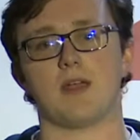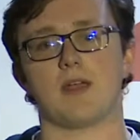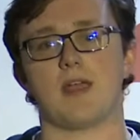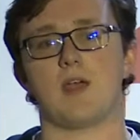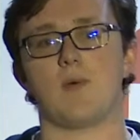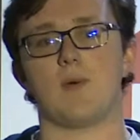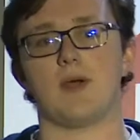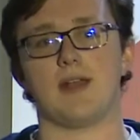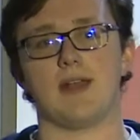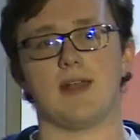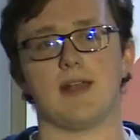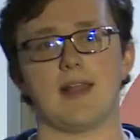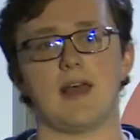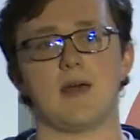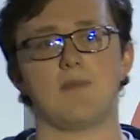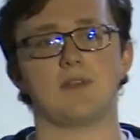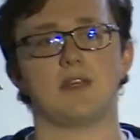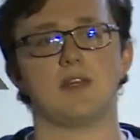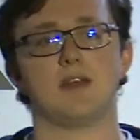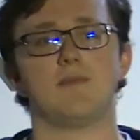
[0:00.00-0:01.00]
gateway and hit
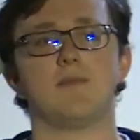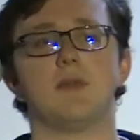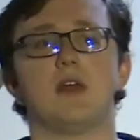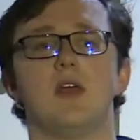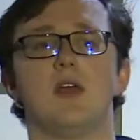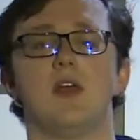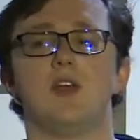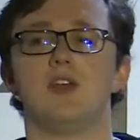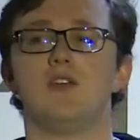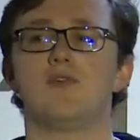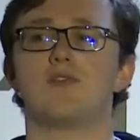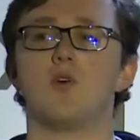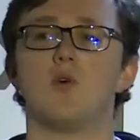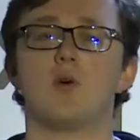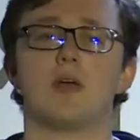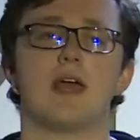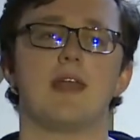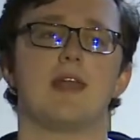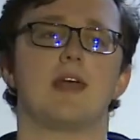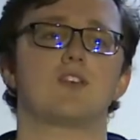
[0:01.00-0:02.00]
Lambda. You've
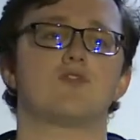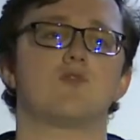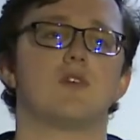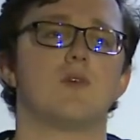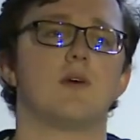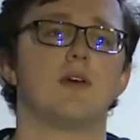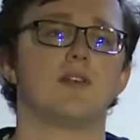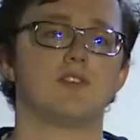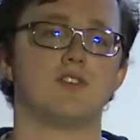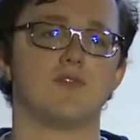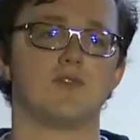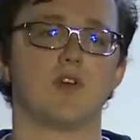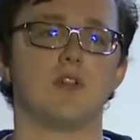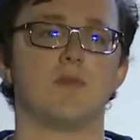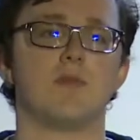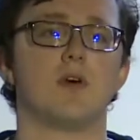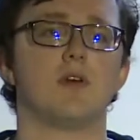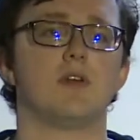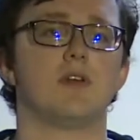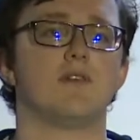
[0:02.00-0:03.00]
called getNextRequest, you've got the
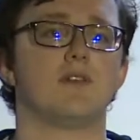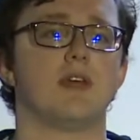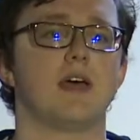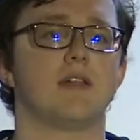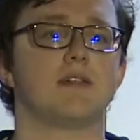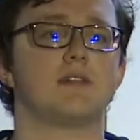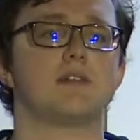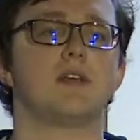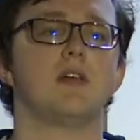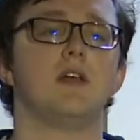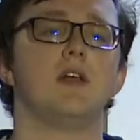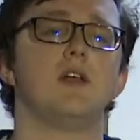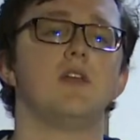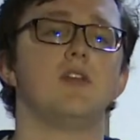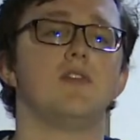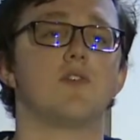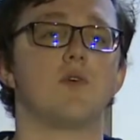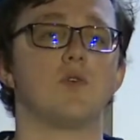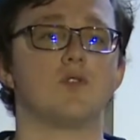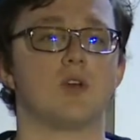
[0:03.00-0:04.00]
body of that.
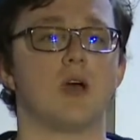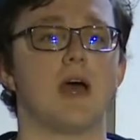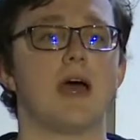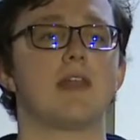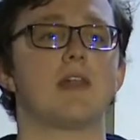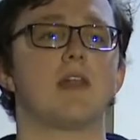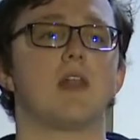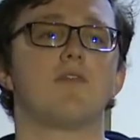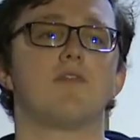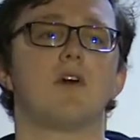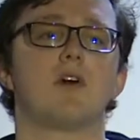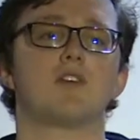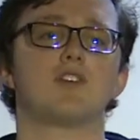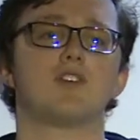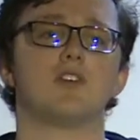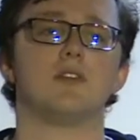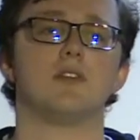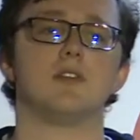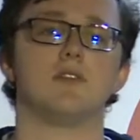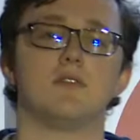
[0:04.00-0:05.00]
You've called your handler
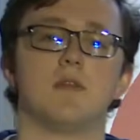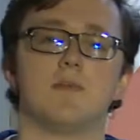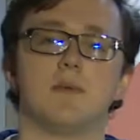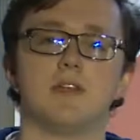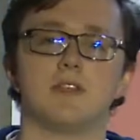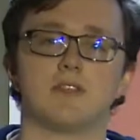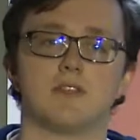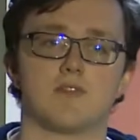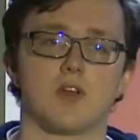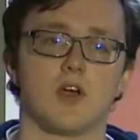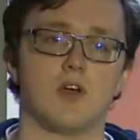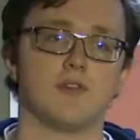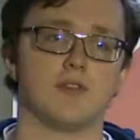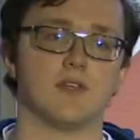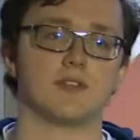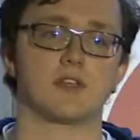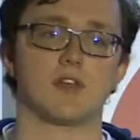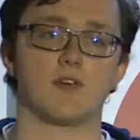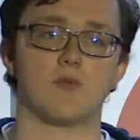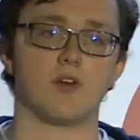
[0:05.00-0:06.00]
function, the piece of code
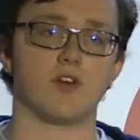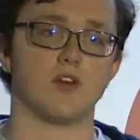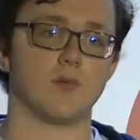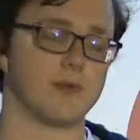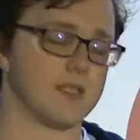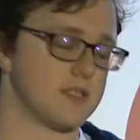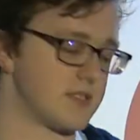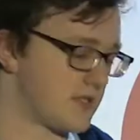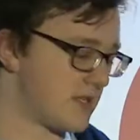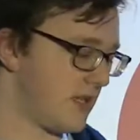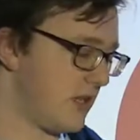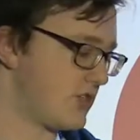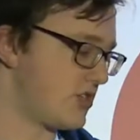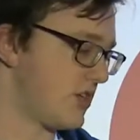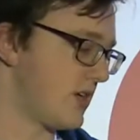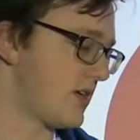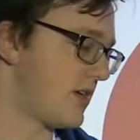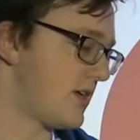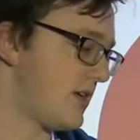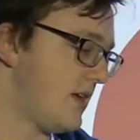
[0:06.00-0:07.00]
that's going to run your business
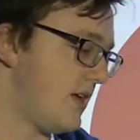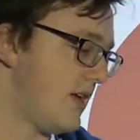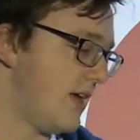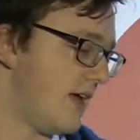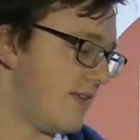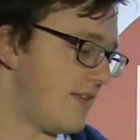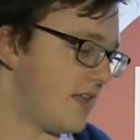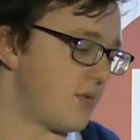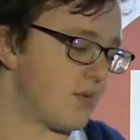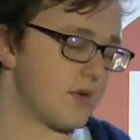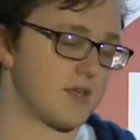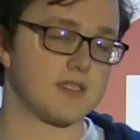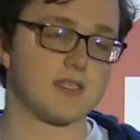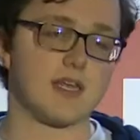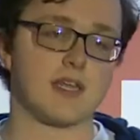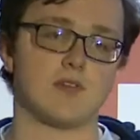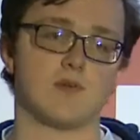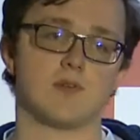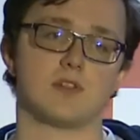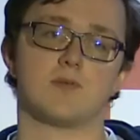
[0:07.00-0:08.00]
logic. Then you want to
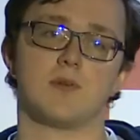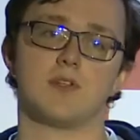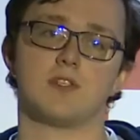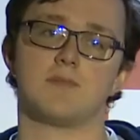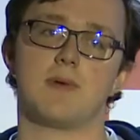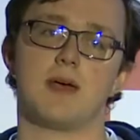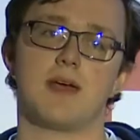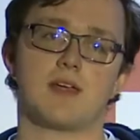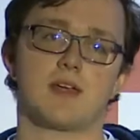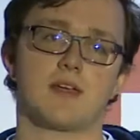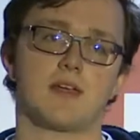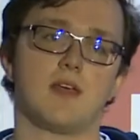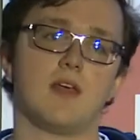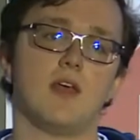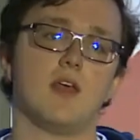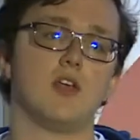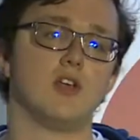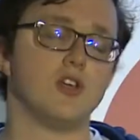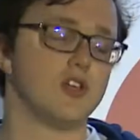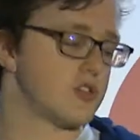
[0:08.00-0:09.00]
send the response back.
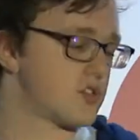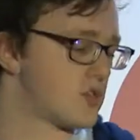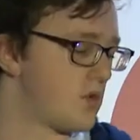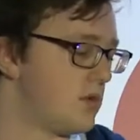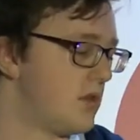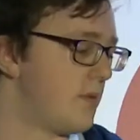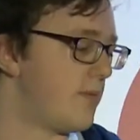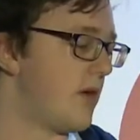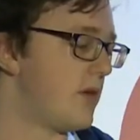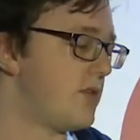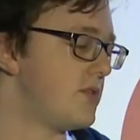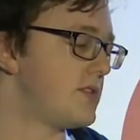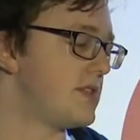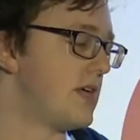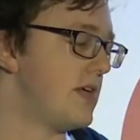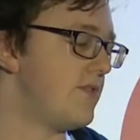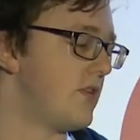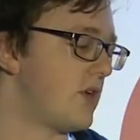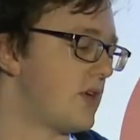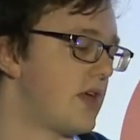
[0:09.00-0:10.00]
You just call the post to
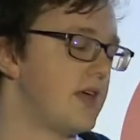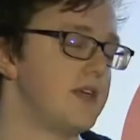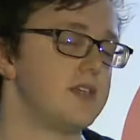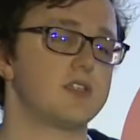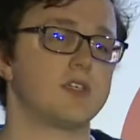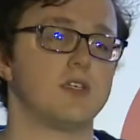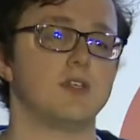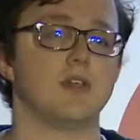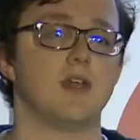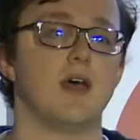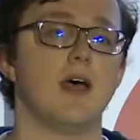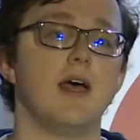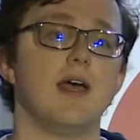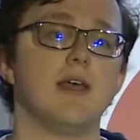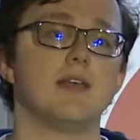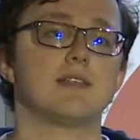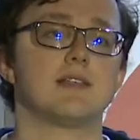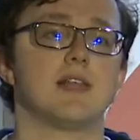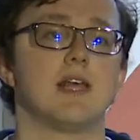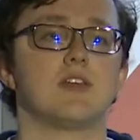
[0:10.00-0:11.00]

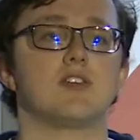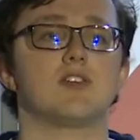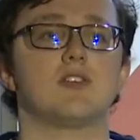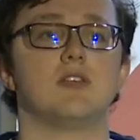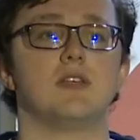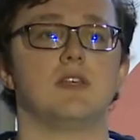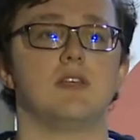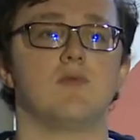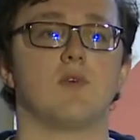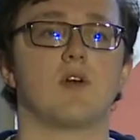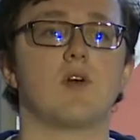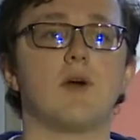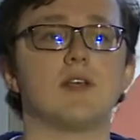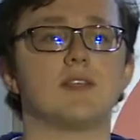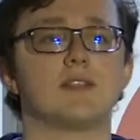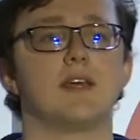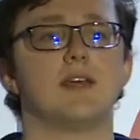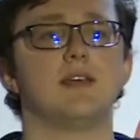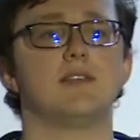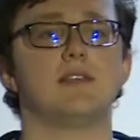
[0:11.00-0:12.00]
invocation/the
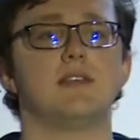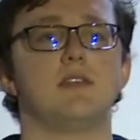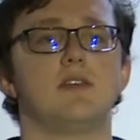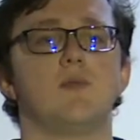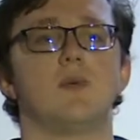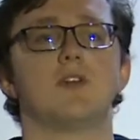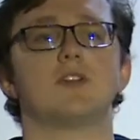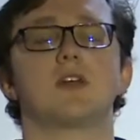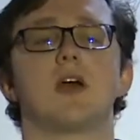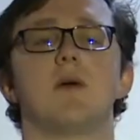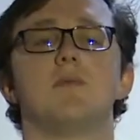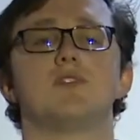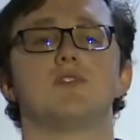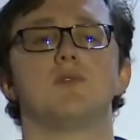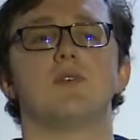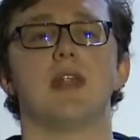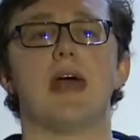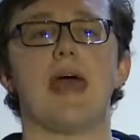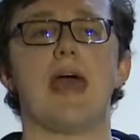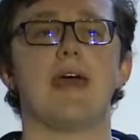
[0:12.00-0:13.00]
request ID, which comes
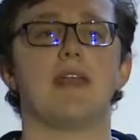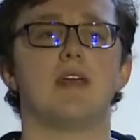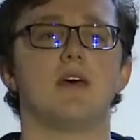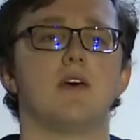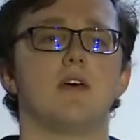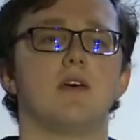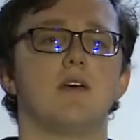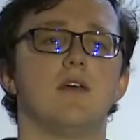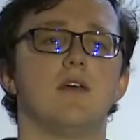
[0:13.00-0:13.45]
through in a header